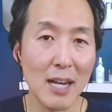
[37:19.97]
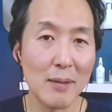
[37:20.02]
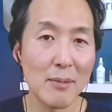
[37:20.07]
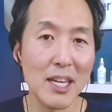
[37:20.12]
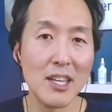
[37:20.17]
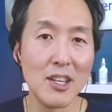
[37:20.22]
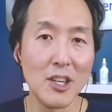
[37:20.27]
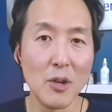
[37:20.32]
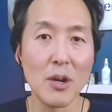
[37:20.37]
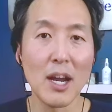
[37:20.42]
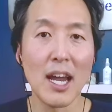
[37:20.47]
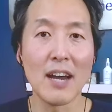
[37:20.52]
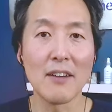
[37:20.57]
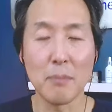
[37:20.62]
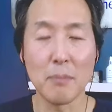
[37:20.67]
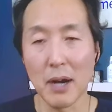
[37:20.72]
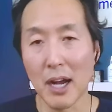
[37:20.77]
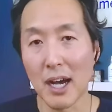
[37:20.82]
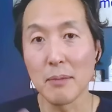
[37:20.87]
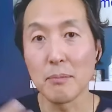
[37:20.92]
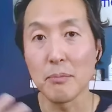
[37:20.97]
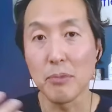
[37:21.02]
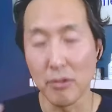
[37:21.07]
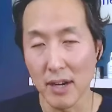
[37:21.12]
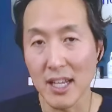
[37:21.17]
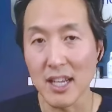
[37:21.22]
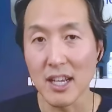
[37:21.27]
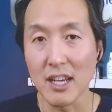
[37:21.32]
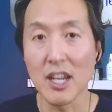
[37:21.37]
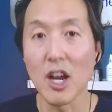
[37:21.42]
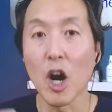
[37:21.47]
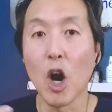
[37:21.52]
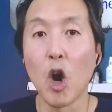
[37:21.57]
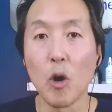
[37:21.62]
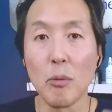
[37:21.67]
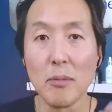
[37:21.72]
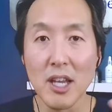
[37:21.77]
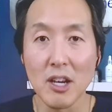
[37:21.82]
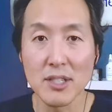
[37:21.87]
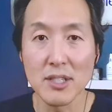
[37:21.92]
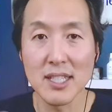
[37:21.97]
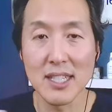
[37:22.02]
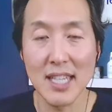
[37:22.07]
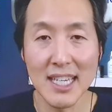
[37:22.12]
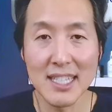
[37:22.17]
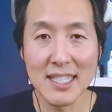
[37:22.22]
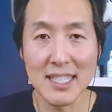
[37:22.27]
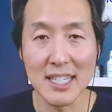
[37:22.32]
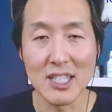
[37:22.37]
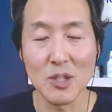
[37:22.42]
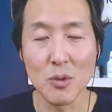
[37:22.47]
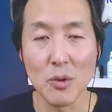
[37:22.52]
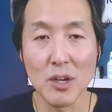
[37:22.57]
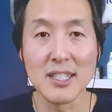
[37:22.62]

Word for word: Gabby, you have probably pretty good homeostasis,